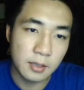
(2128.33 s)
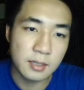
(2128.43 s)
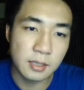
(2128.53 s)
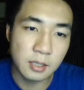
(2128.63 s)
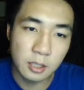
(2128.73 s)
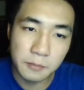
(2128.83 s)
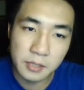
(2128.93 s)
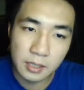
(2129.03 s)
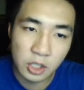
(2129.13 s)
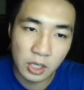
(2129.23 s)
It's a
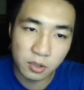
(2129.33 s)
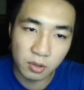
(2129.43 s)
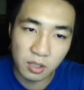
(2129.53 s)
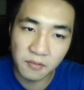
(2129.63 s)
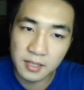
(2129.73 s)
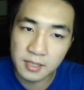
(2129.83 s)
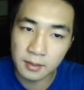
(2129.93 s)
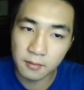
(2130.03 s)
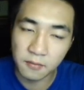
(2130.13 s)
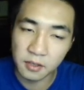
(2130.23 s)
30% chance to
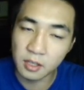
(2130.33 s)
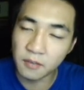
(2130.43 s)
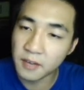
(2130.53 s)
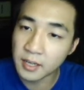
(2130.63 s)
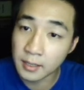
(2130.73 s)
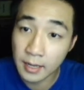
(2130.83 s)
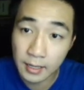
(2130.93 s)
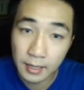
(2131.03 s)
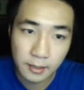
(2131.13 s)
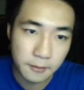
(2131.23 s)
defend an
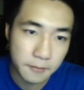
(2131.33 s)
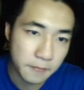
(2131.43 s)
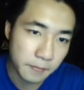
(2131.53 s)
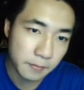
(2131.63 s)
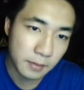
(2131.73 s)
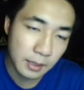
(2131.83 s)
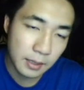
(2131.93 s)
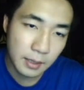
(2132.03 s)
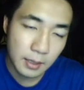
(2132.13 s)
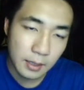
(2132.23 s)
ally,
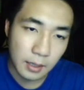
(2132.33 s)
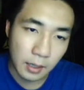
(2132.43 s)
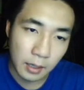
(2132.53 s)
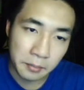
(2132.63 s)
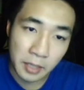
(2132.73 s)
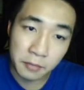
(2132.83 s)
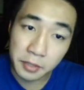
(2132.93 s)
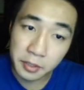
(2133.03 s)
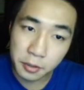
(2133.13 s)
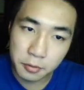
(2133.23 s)
and
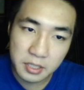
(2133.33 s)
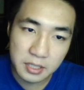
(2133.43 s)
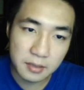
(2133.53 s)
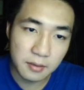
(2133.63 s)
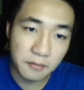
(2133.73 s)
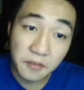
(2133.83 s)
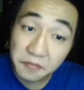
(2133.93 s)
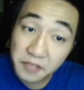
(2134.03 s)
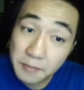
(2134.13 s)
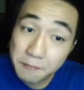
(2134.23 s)
reduce
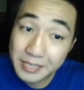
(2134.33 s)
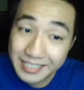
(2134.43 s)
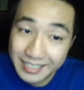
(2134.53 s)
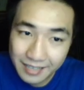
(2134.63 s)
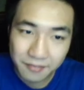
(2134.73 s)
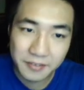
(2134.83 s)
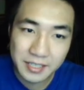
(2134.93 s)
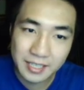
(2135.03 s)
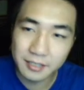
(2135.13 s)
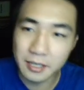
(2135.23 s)
50%
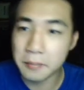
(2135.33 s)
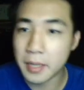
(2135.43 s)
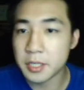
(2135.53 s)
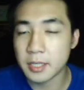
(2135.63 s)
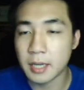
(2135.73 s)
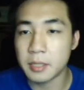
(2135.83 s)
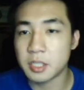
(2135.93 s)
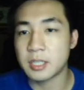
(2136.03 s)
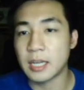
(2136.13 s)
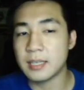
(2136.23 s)
physical and magic
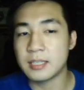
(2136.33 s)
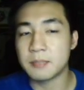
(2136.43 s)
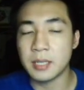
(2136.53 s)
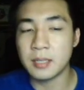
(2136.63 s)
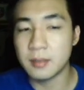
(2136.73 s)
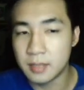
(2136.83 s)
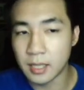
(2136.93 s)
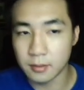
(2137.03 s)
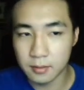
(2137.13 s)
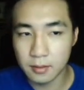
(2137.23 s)
damage that is being
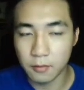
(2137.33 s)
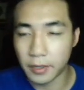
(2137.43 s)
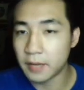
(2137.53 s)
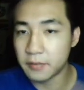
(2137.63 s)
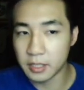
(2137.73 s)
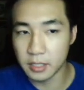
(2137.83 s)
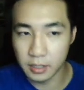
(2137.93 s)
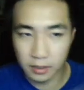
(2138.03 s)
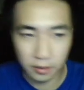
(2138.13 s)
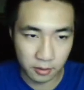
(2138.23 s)
dealt whenever
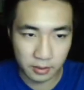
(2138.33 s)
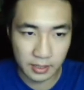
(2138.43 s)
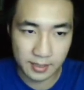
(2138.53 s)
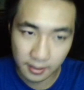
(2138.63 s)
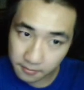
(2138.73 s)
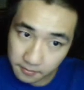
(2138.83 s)
he does that.